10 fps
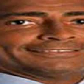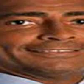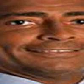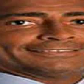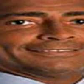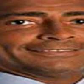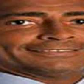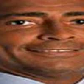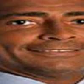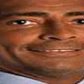
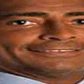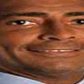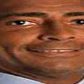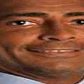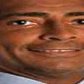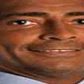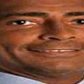Nothing is said.